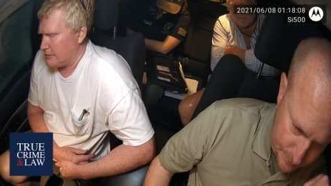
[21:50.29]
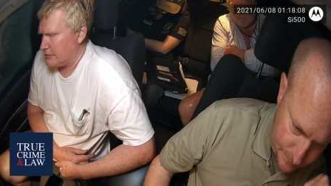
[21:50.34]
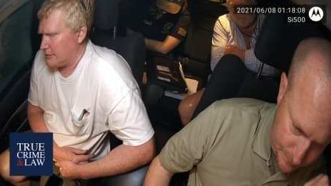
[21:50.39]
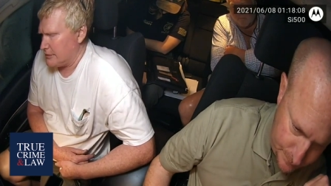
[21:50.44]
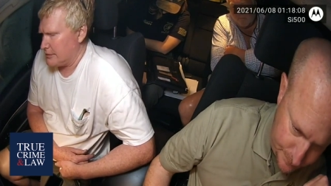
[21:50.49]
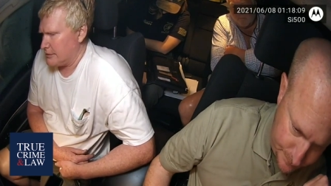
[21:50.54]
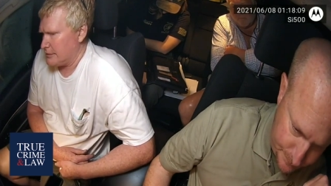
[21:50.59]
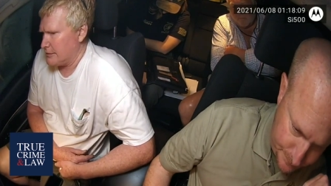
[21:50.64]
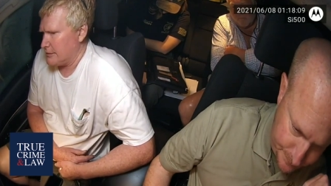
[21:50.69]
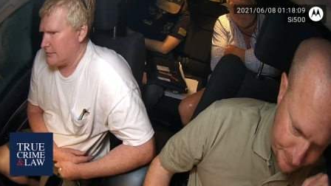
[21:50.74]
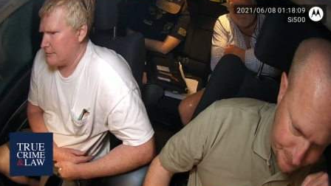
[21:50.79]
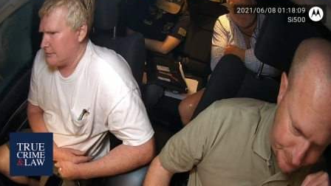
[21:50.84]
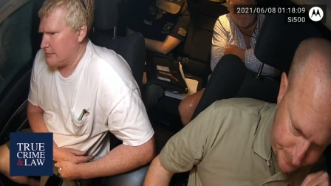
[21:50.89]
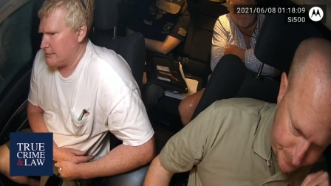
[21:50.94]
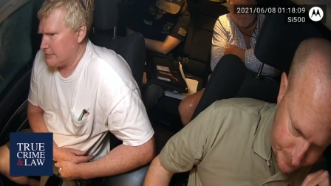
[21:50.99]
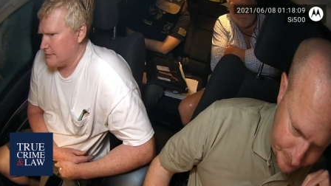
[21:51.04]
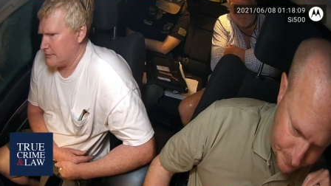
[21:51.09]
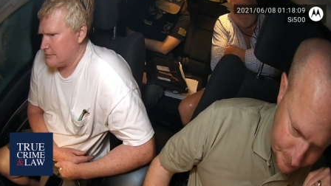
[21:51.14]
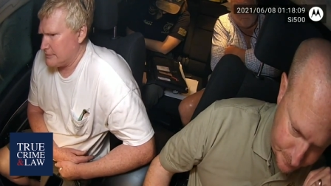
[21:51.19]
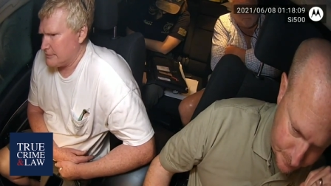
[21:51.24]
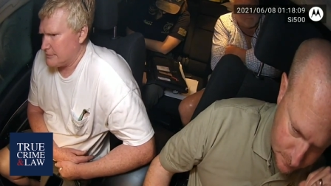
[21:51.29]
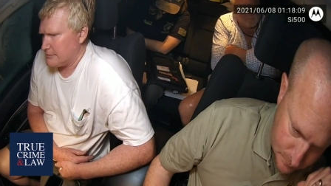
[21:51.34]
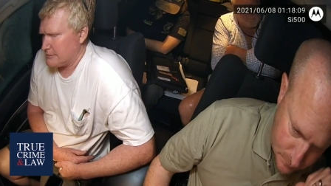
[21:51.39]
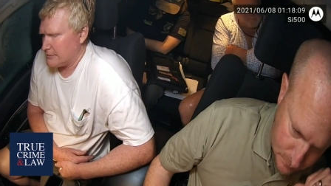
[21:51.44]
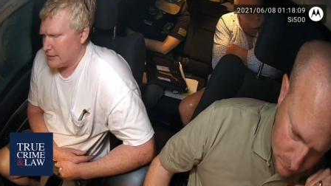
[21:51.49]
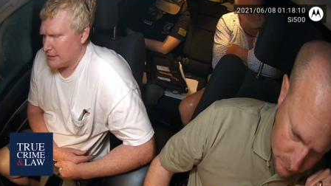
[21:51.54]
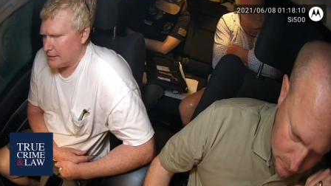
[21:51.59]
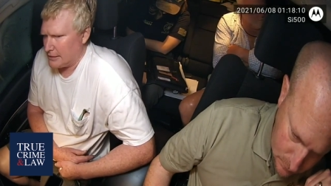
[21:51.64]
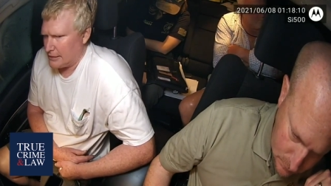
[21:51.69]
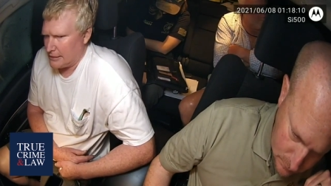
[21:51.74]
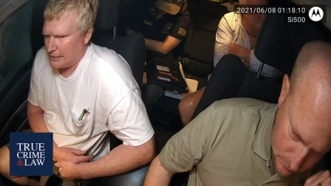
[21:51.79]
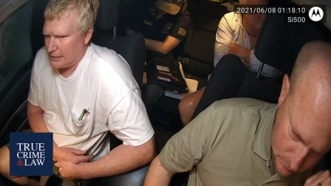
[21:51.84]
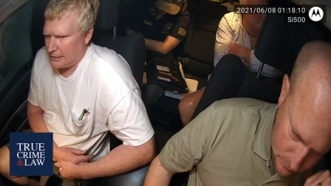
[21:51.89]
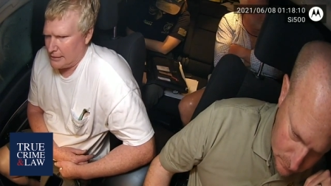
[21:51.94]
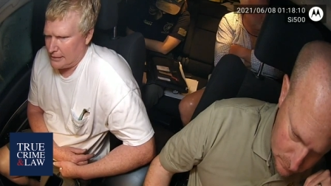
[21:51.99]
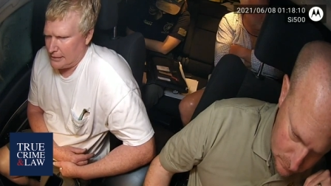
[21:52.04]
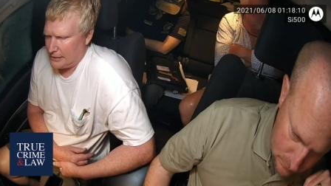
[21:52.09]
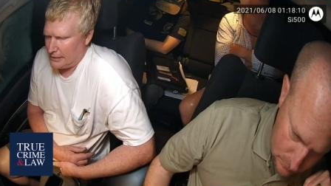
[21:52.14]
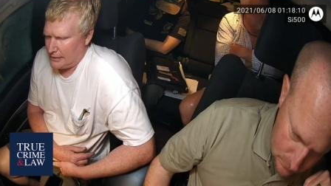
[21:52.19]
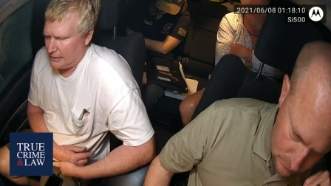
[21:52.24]
Um,
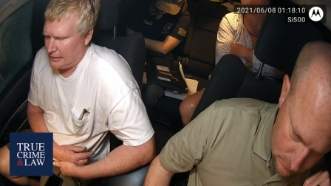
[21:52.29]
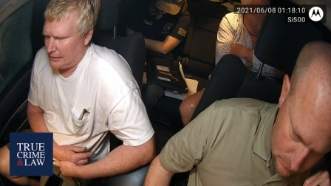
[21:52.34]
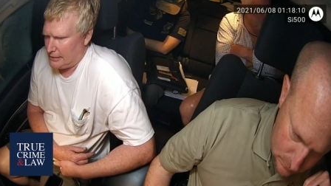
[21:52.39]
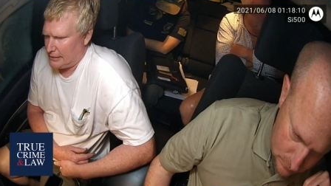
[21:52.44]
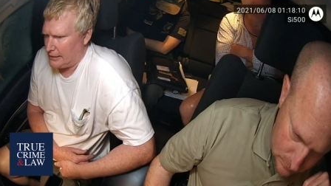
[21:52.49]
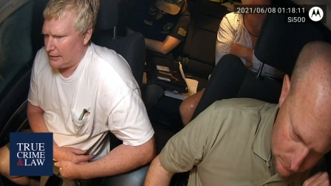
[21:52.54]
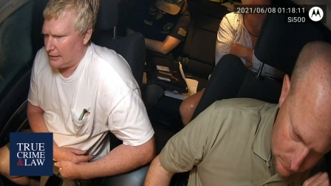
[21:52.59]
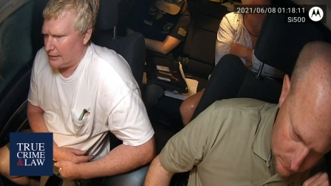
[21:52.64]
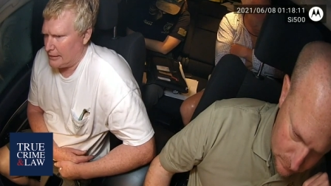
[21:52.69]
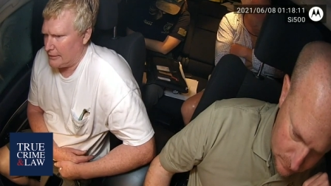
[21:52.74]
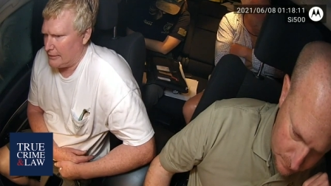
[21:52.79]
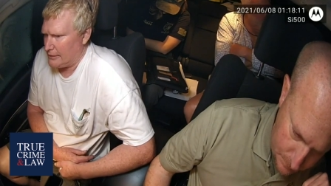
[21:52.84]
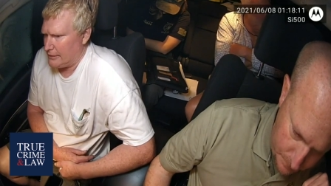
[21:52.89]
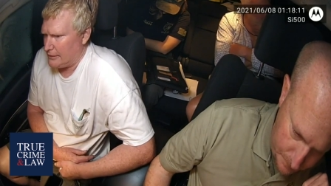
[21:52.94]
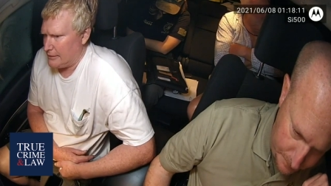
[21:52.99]
uh, he got